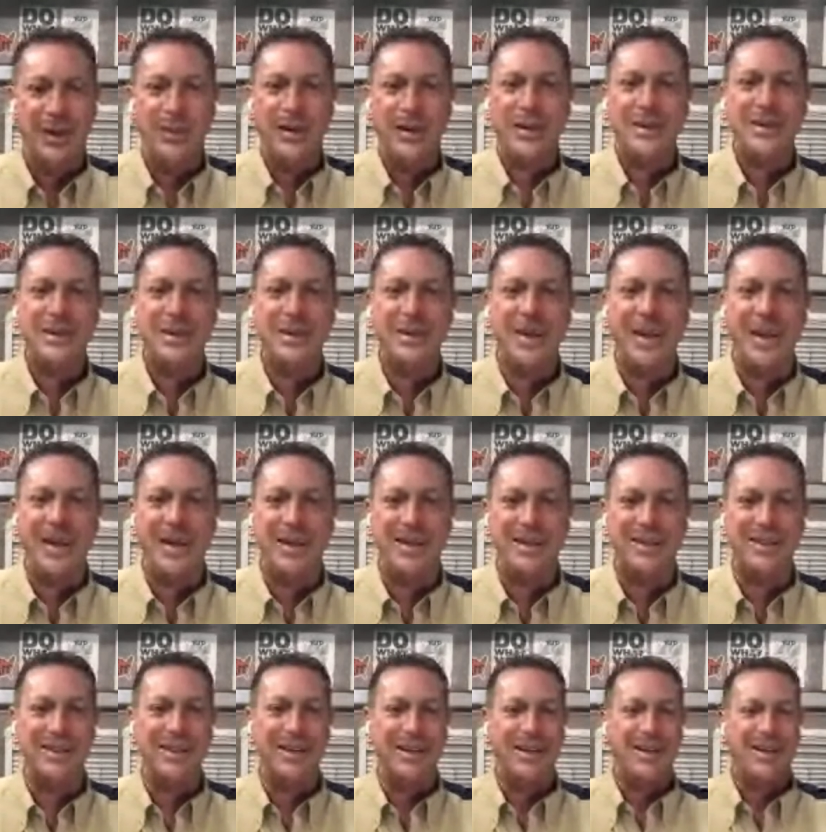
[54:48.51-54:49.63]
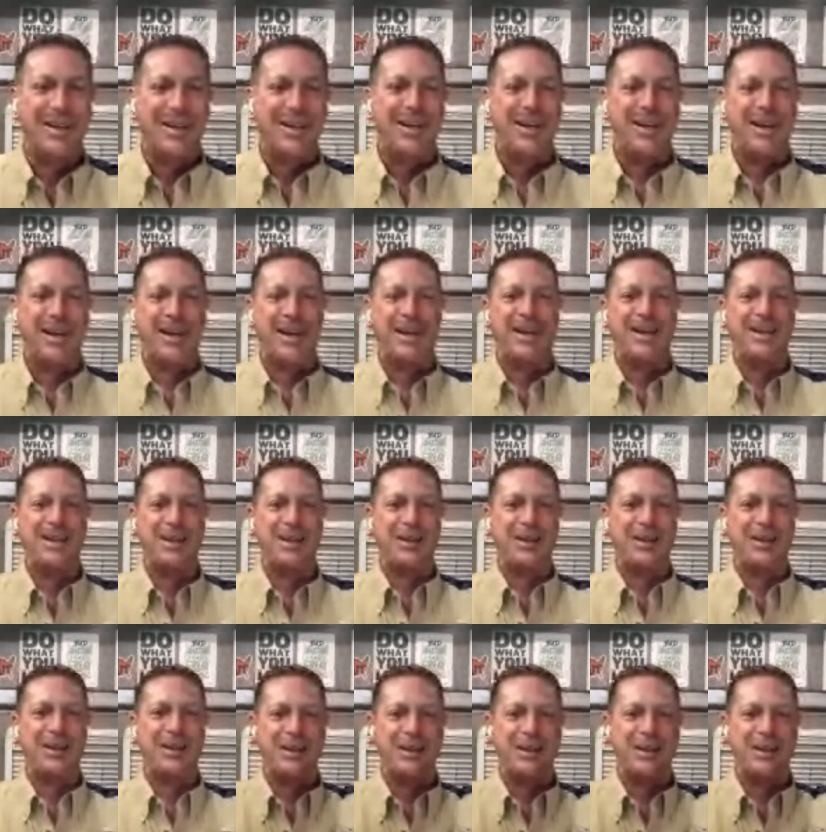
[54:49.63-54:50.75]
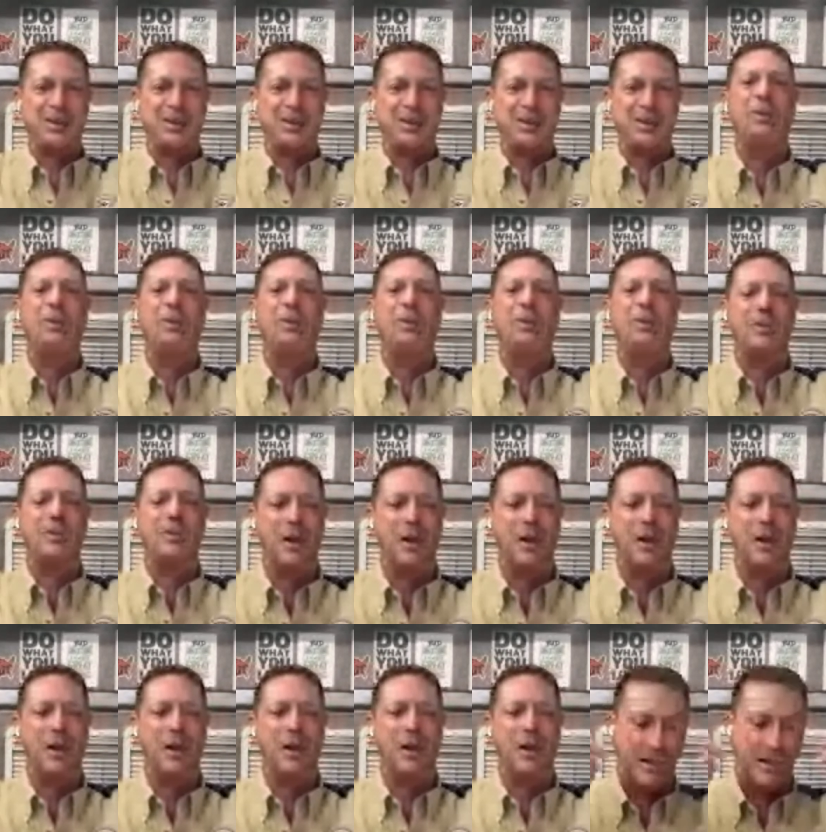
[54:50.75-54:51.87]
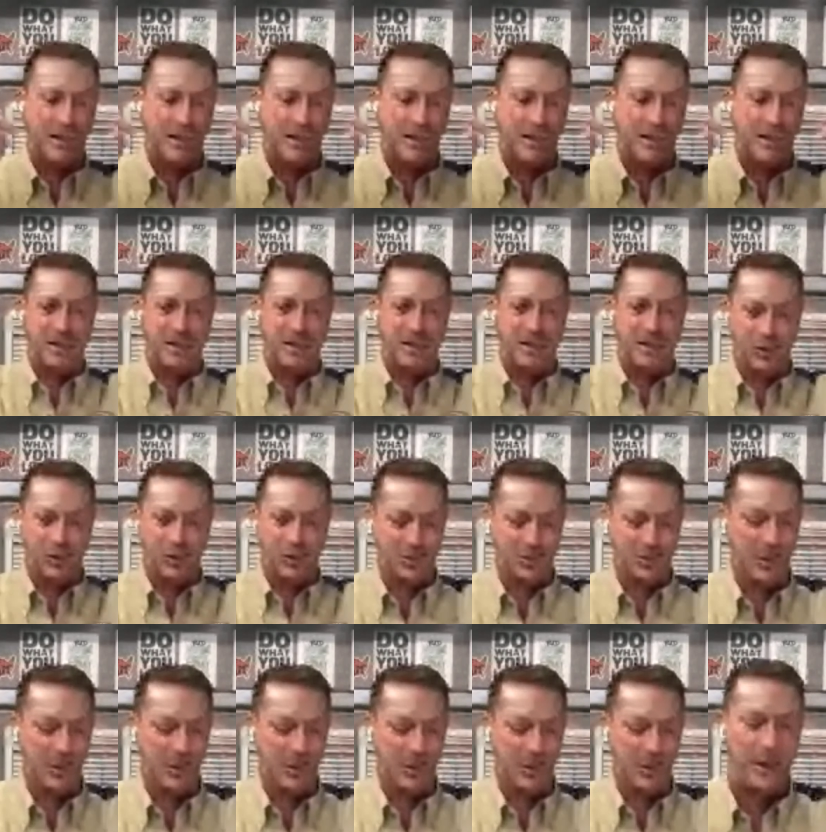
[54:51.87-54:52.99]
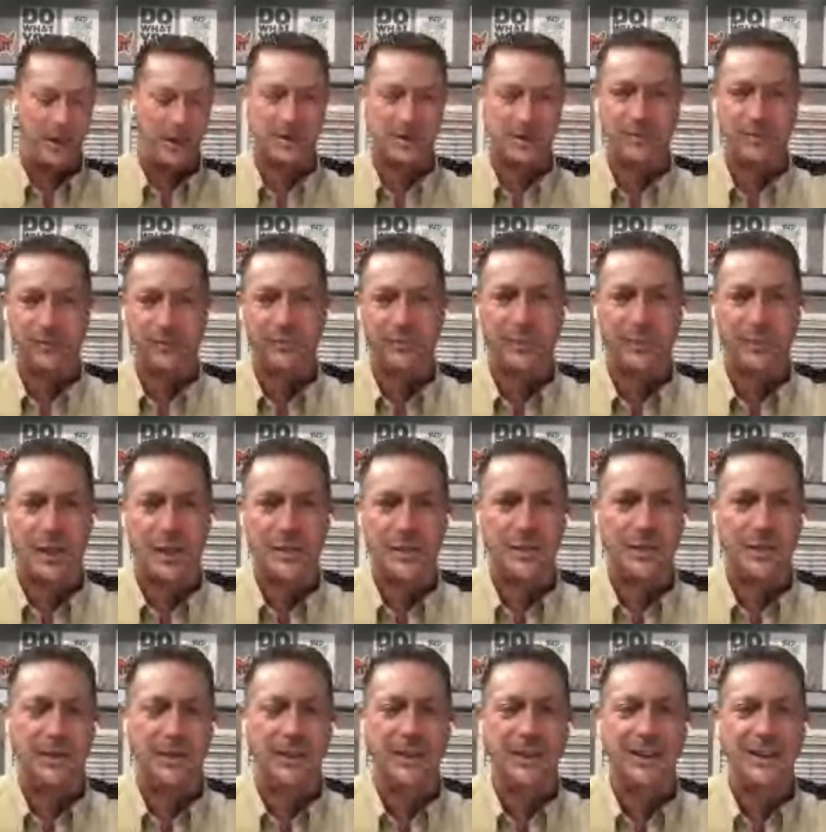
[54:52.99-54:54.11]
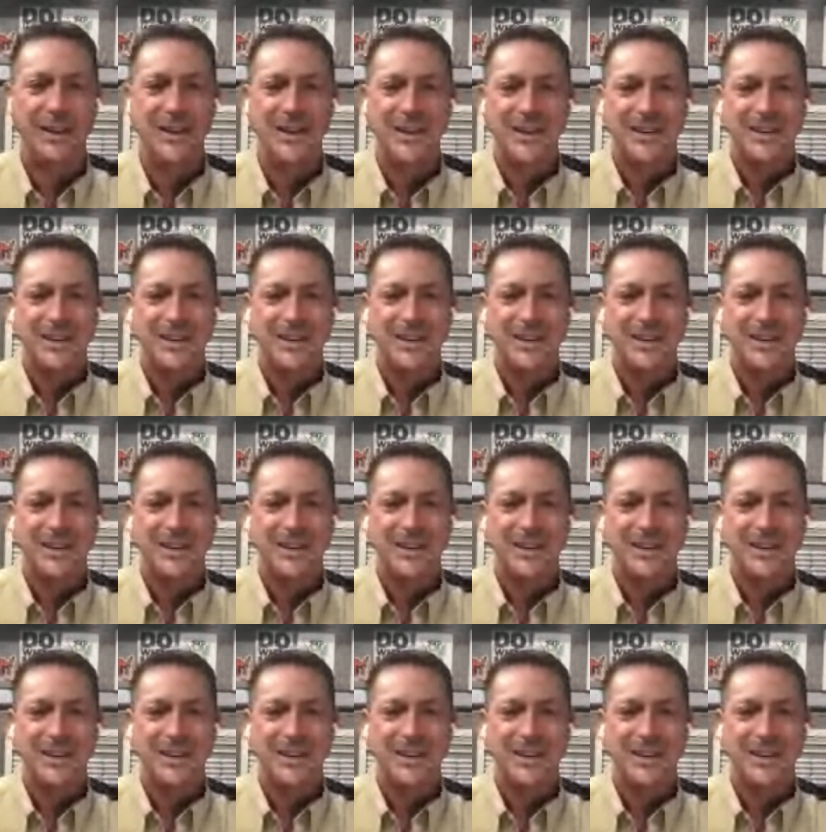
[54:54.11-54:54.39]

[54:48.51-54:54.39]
We get to the end, and it's, you know, it's illuminated from behind from the daylight. You see through this big glass boxy thing.